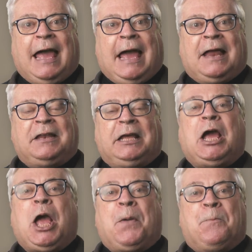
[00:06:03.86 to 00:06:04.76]
and the
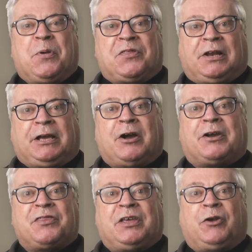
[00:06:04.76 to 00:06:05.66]
Basilica
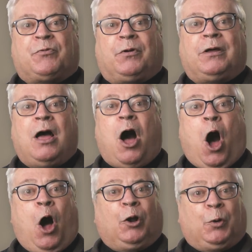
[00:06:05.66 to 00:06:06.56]
Cathedral,
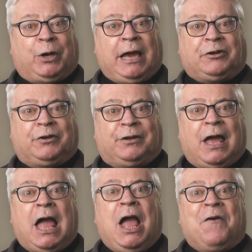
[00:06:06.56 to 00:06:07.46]
all located
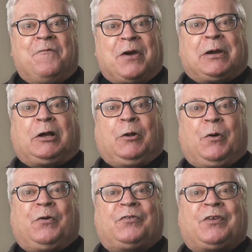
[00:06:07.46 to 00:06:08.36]
very
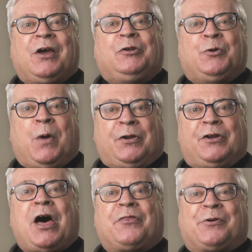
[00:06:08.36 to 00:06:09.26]
close to one
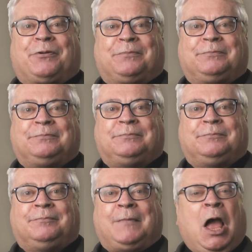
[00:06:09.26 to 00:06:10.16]
another.
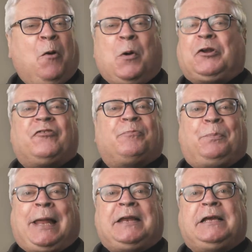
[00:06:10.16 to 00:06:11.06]
What a
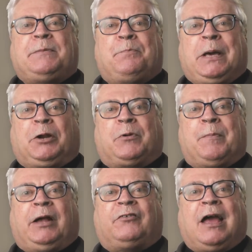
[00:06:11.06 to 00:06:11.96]
splendid
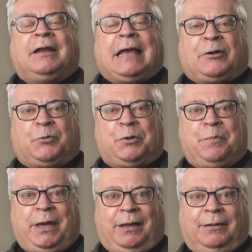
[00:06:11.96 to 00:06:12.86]
pilgrimage that would
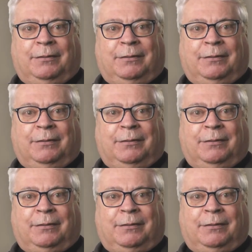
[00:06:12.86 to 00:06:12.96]
be!